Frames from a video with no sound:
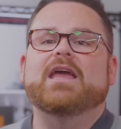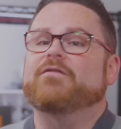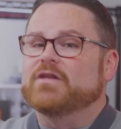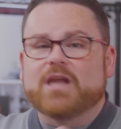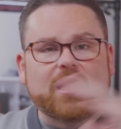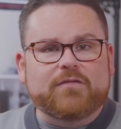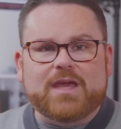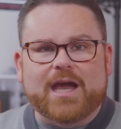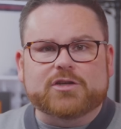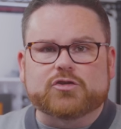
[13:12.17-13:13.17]
If none of
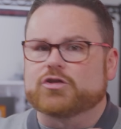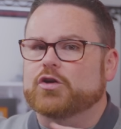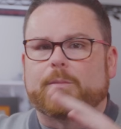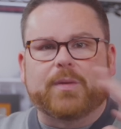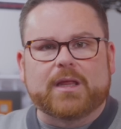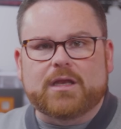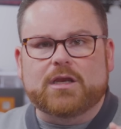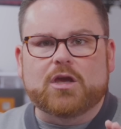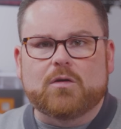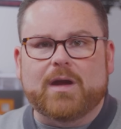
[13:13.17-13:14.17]
the extras are appealing
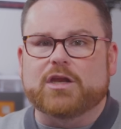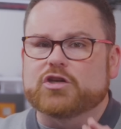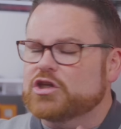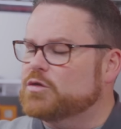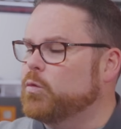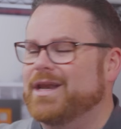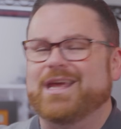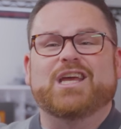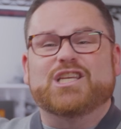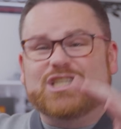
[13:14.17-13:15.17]
to you and you just want
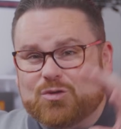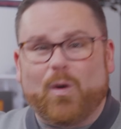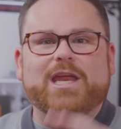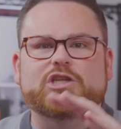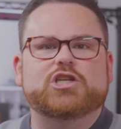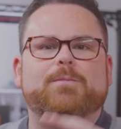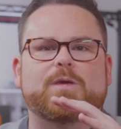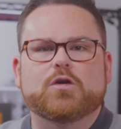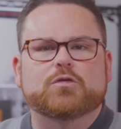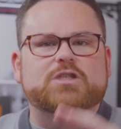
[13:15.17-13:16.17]
sweaty G
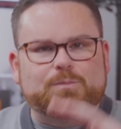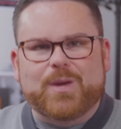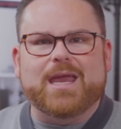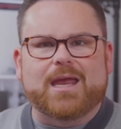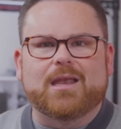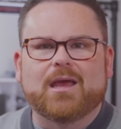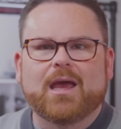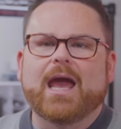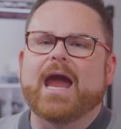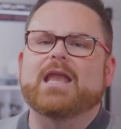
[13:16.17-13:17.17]
P U speed
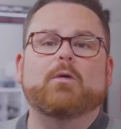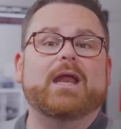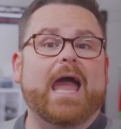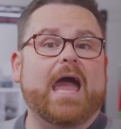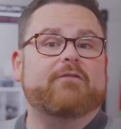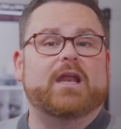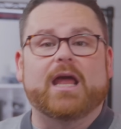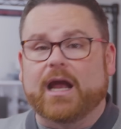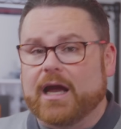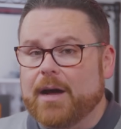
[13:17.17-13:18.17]
and you want to have a
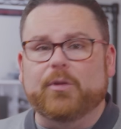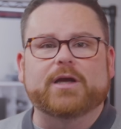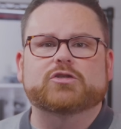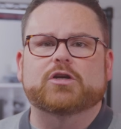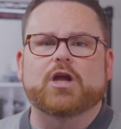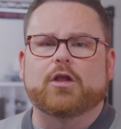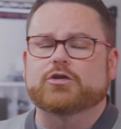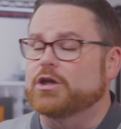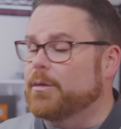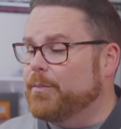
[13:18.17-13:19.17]
couple extra
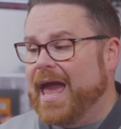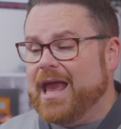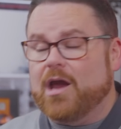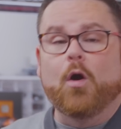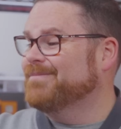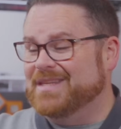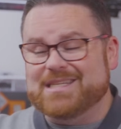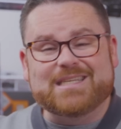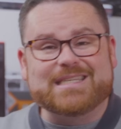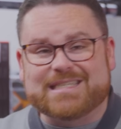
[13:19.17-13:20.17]
dollars in your bank,
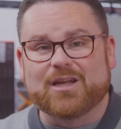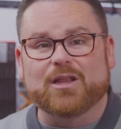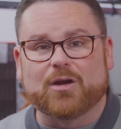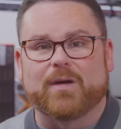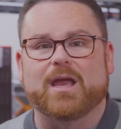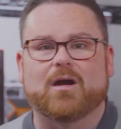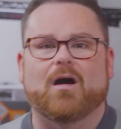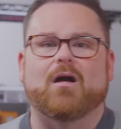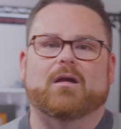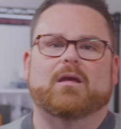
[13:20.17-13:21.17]
this is still a great card.